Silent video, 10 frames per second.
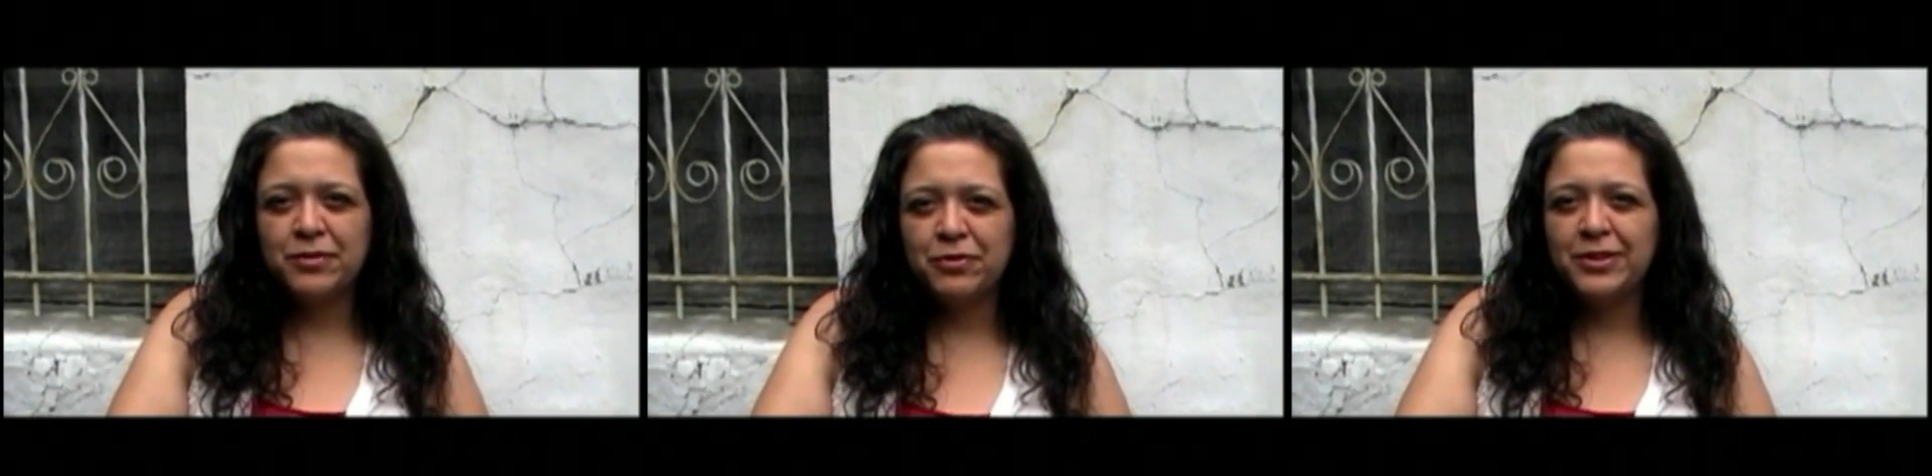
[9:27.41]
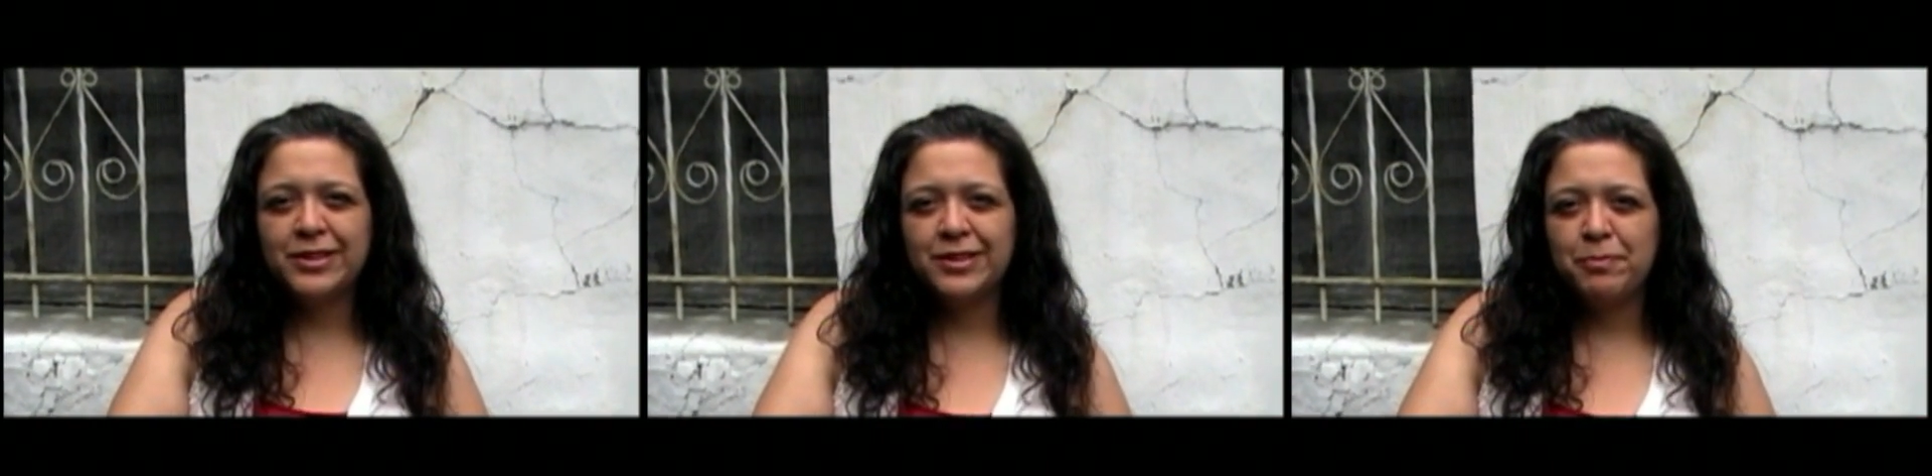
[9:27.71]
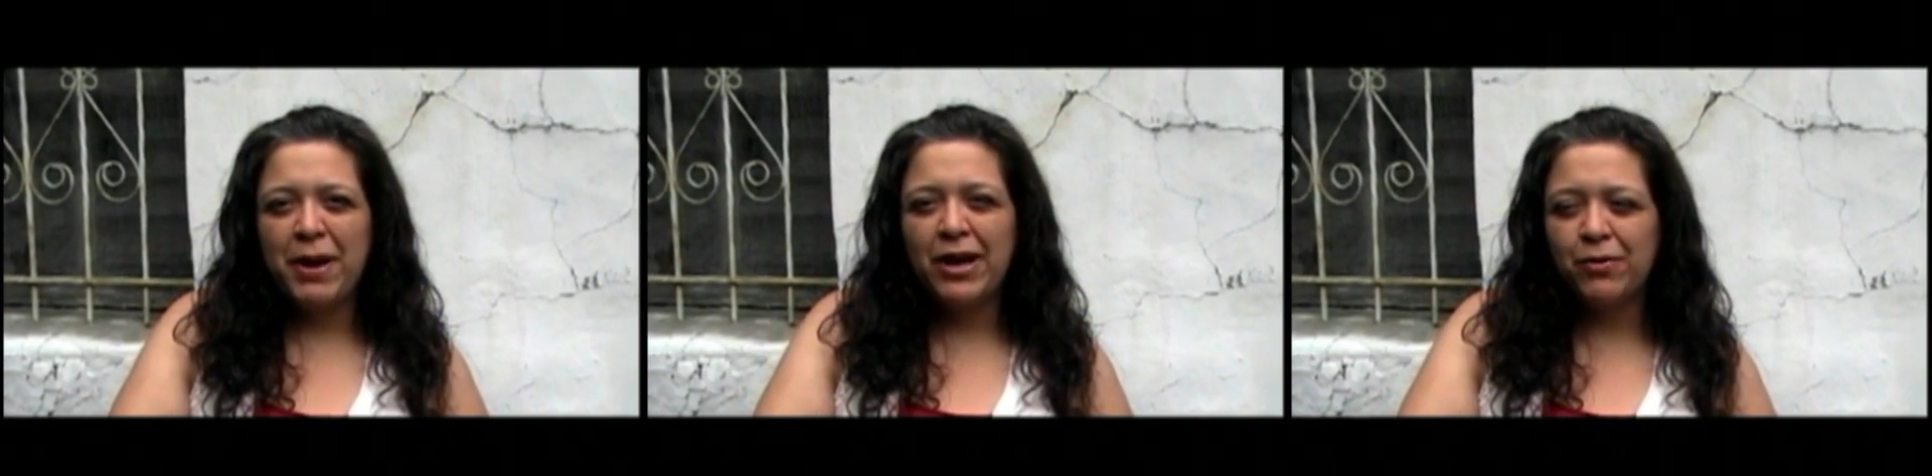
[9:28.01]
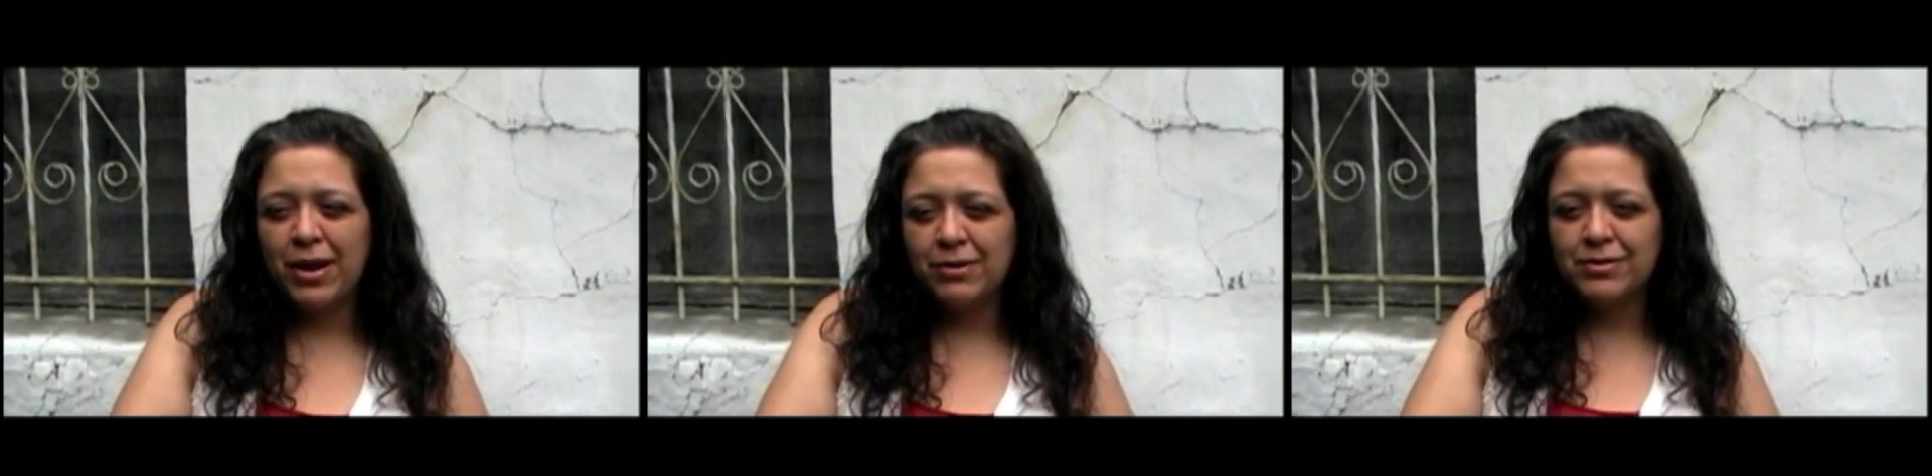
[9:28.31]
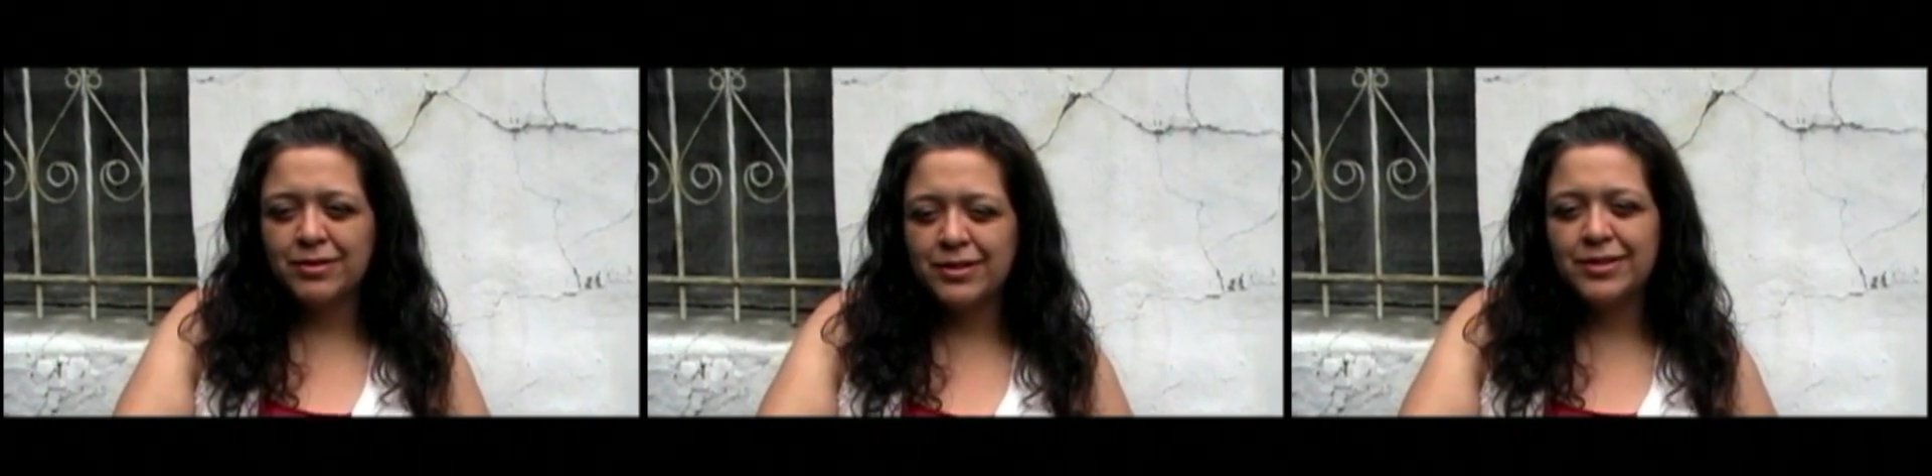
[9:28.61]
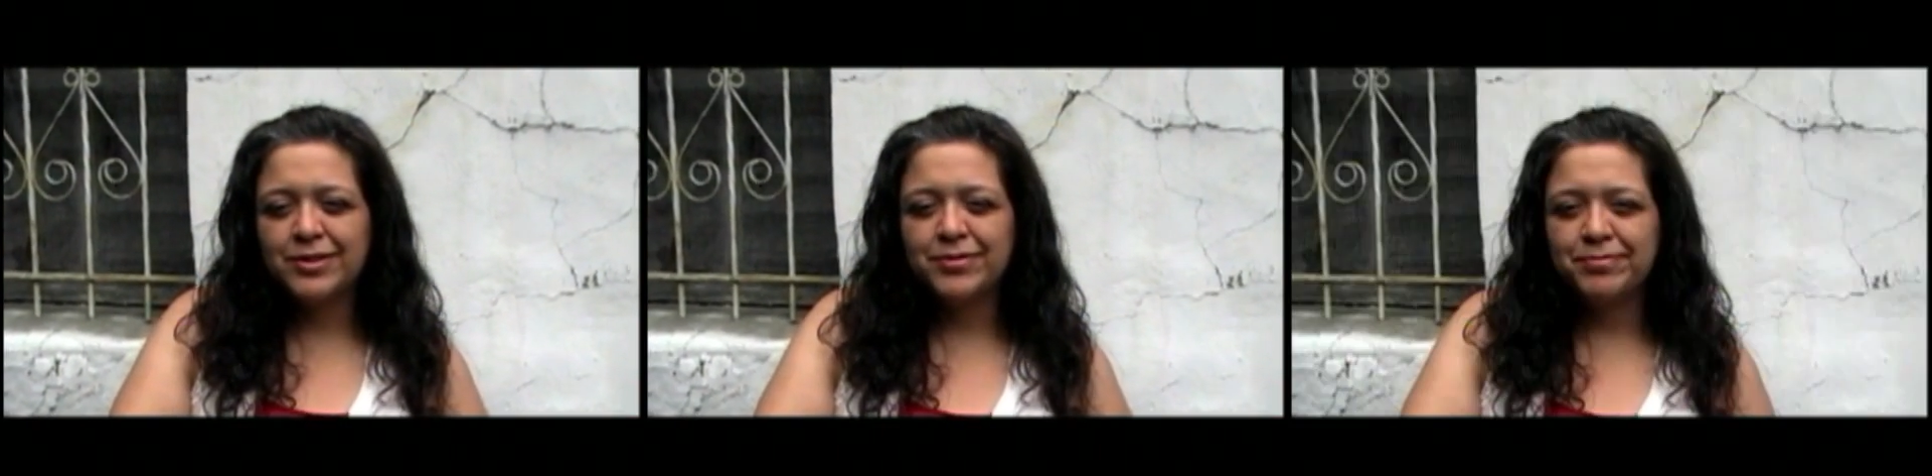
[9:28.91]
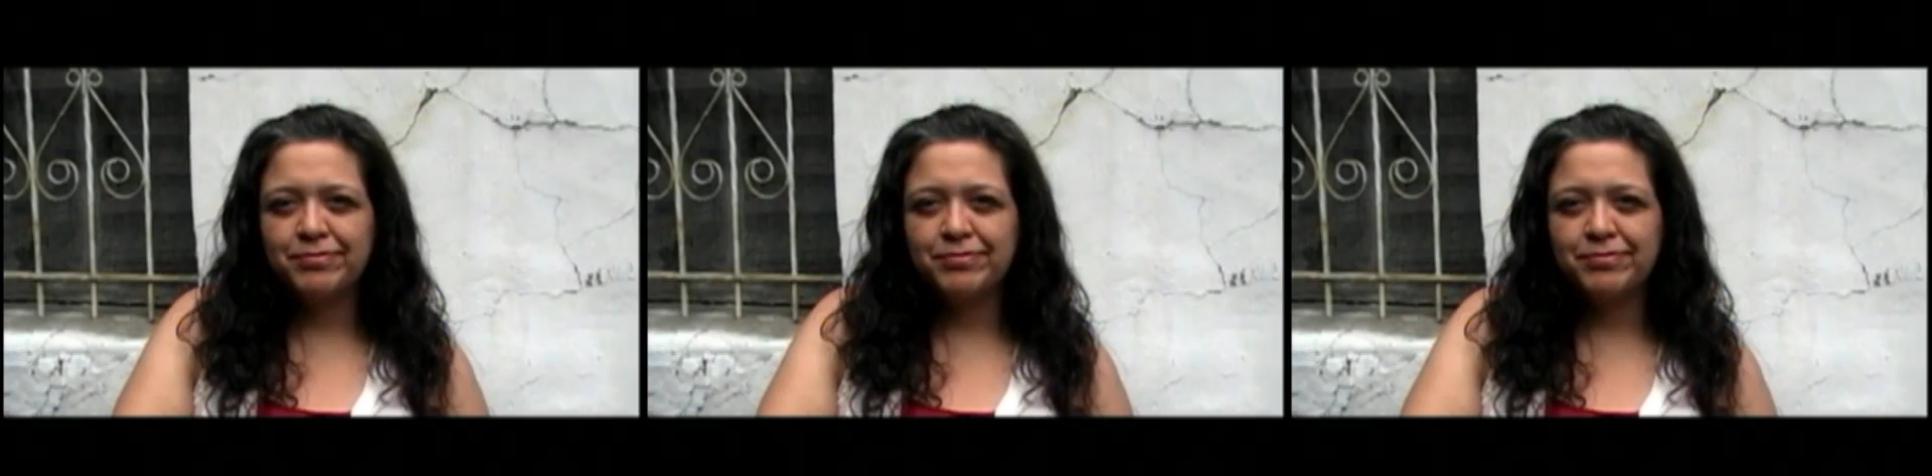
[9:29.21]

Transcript: different backgrounds.